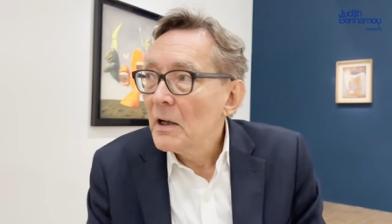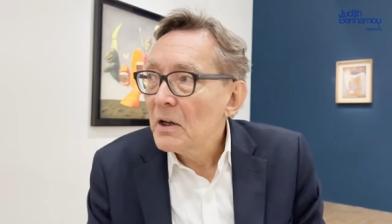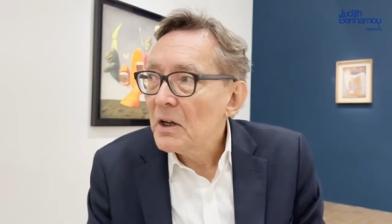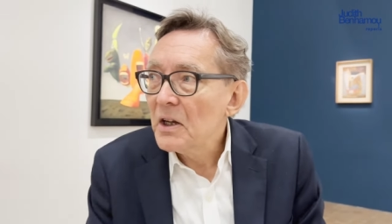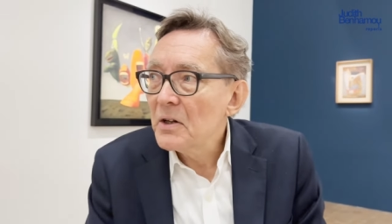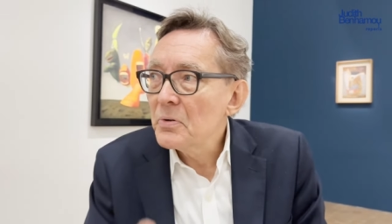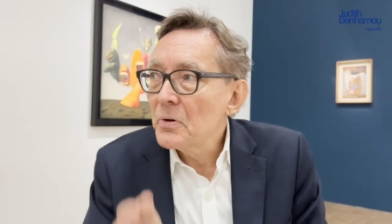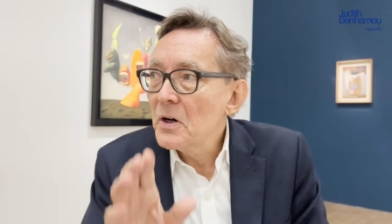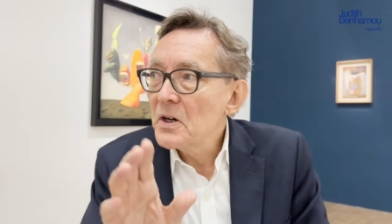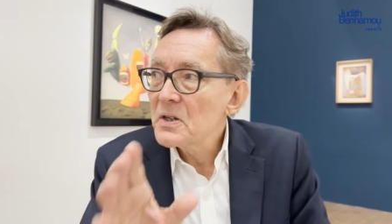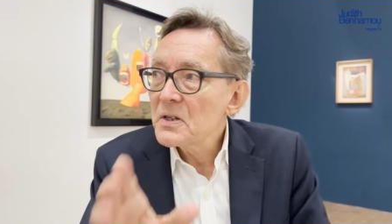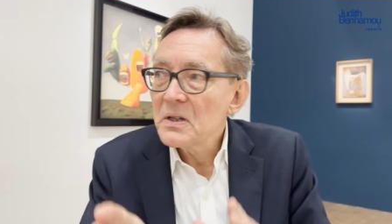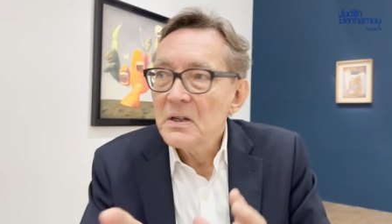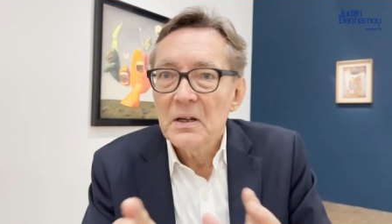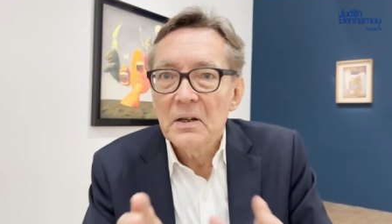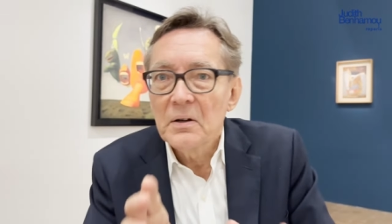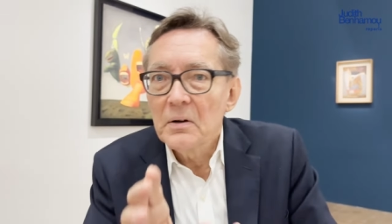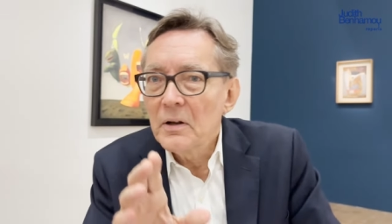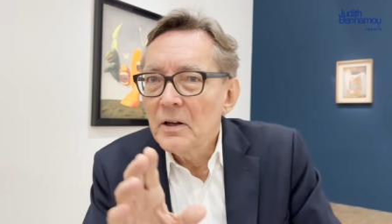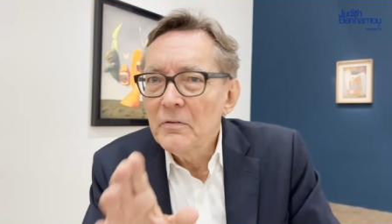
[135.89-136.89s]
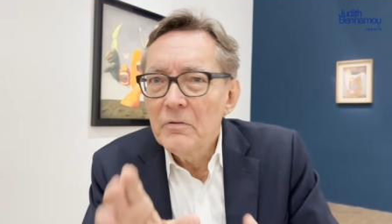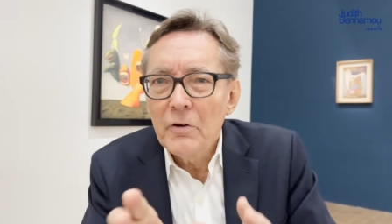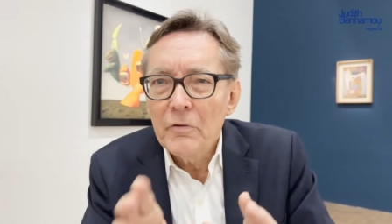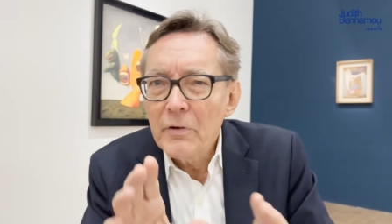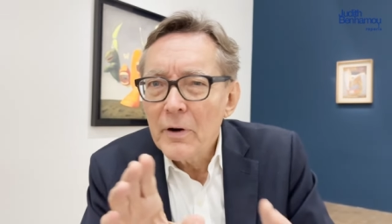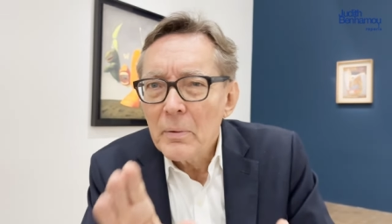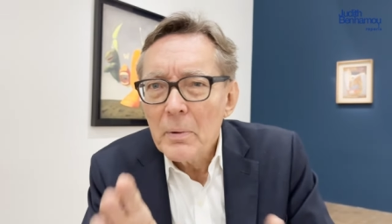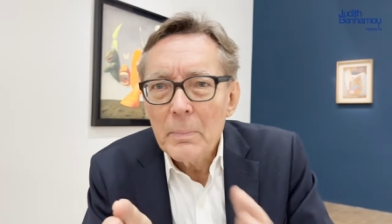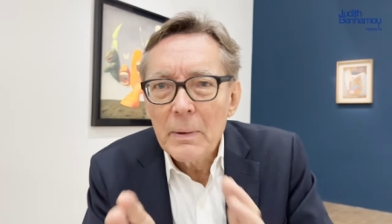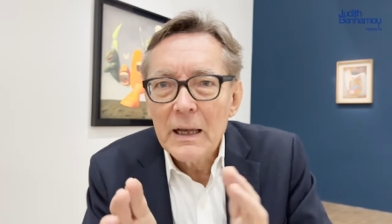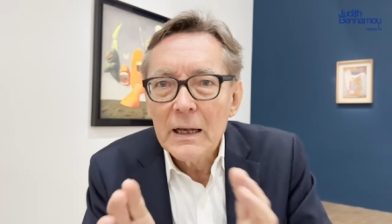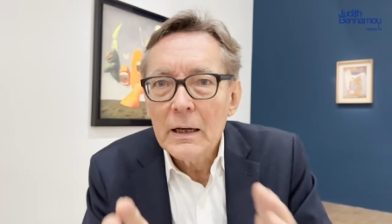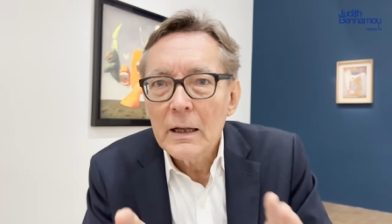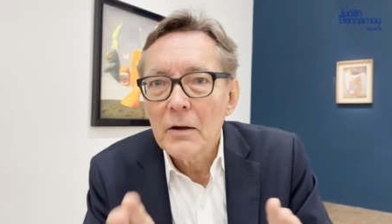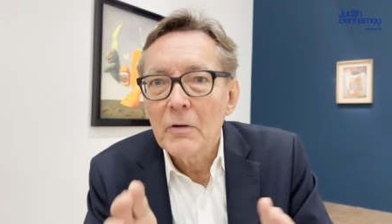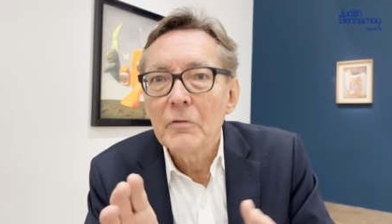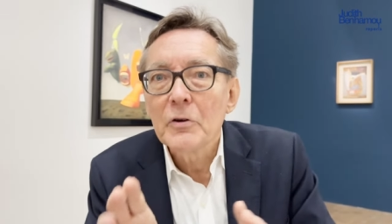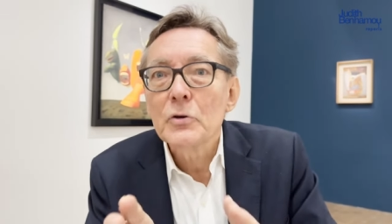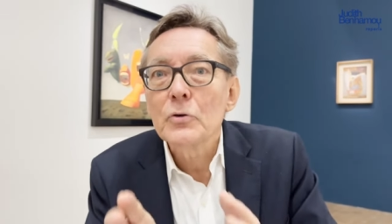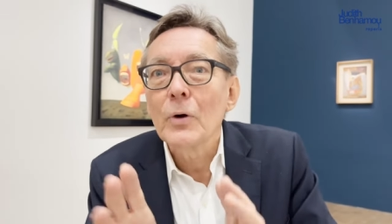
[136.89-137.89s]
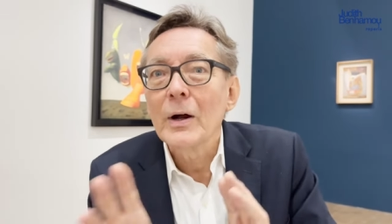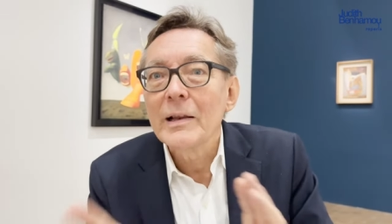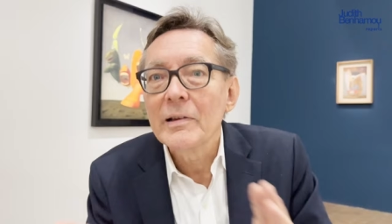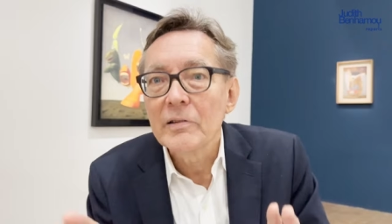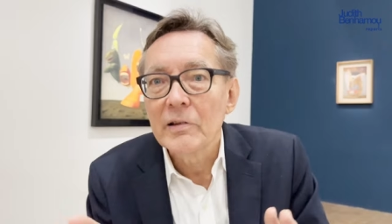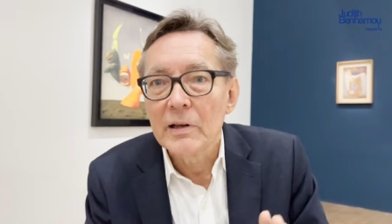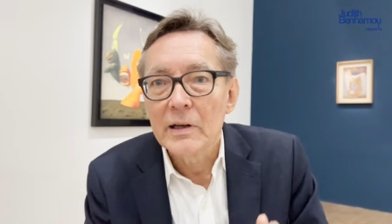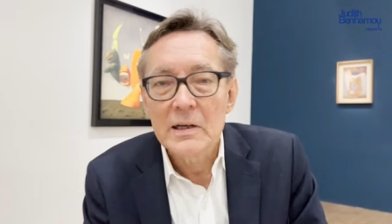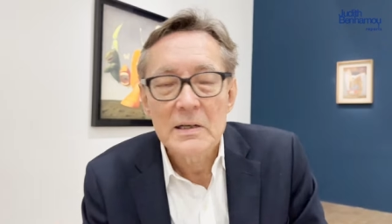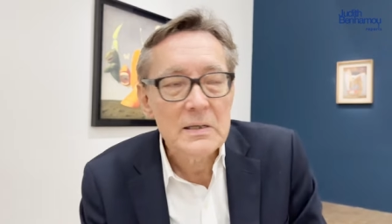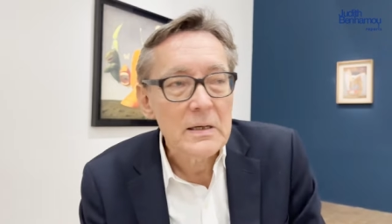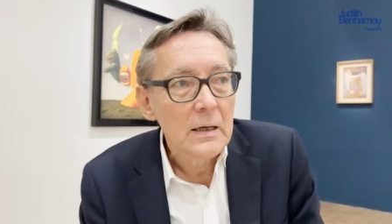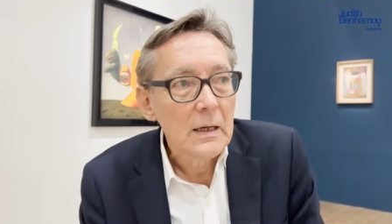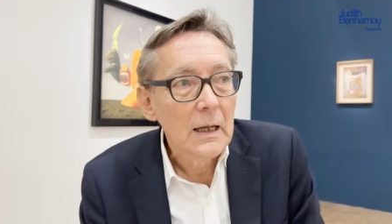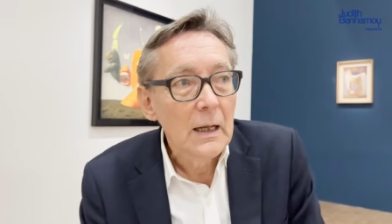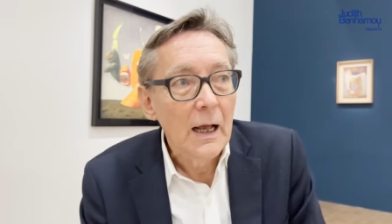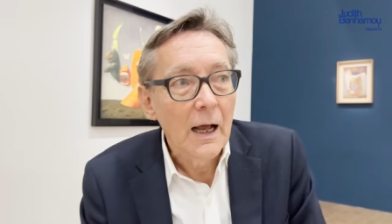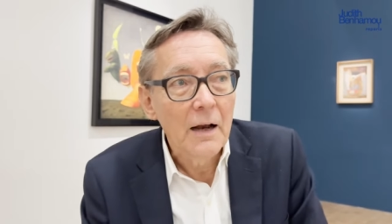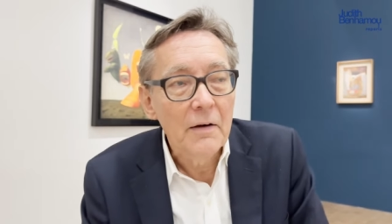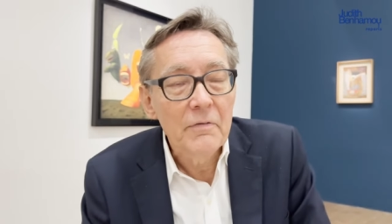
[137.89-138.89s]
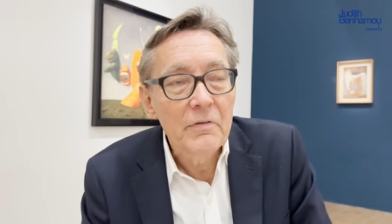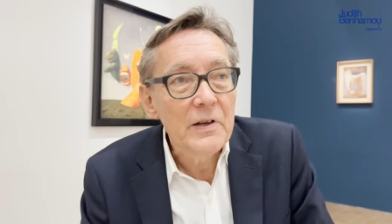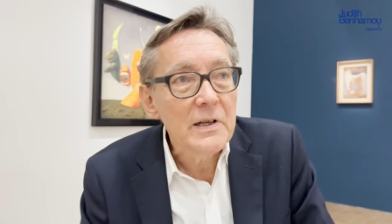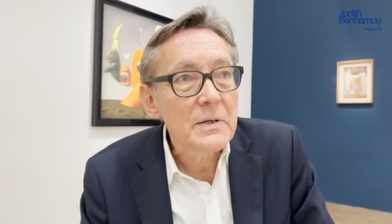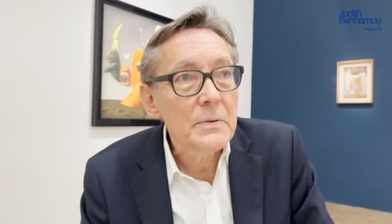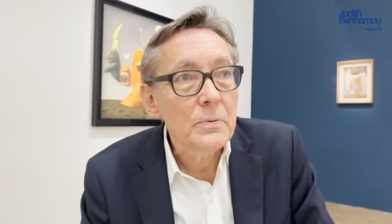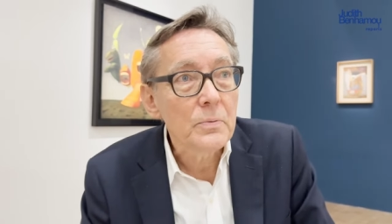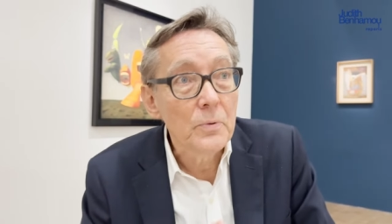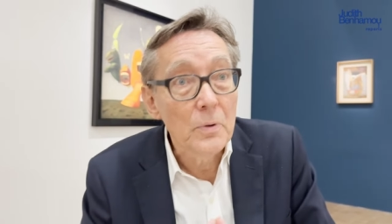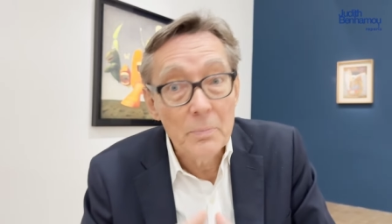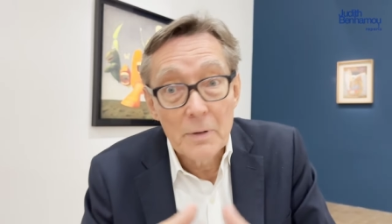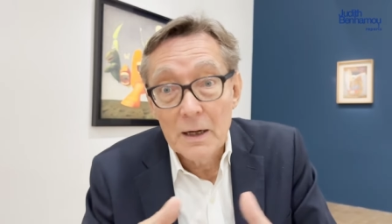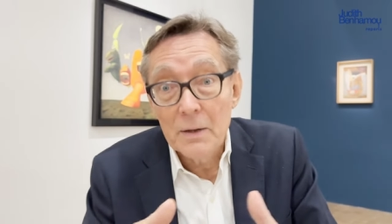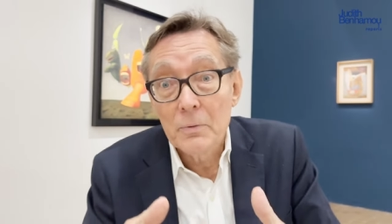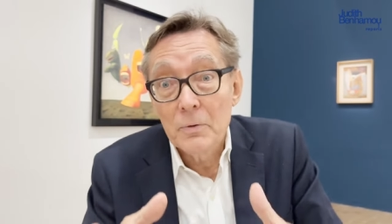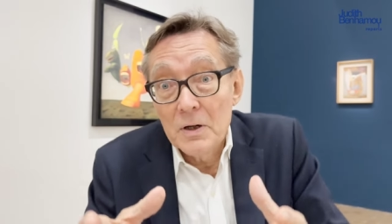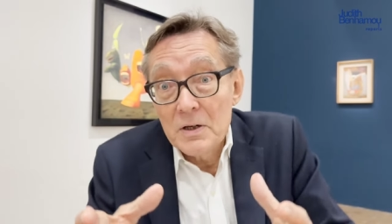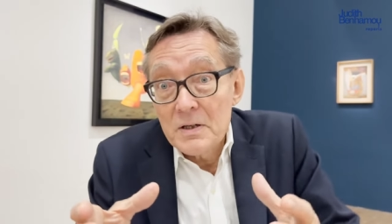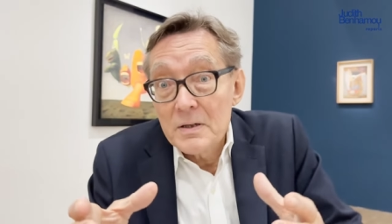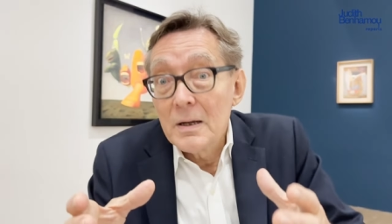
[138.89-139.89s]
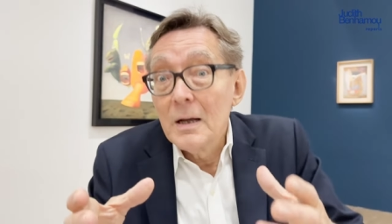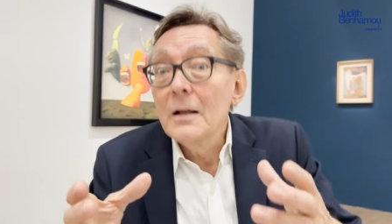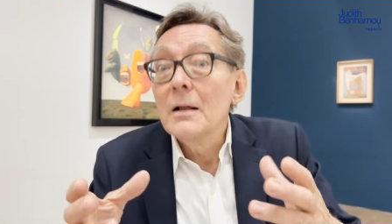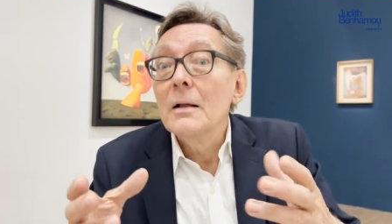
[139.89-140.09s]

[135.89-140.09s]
It was in, in the very beginning of the 20s. And this woman was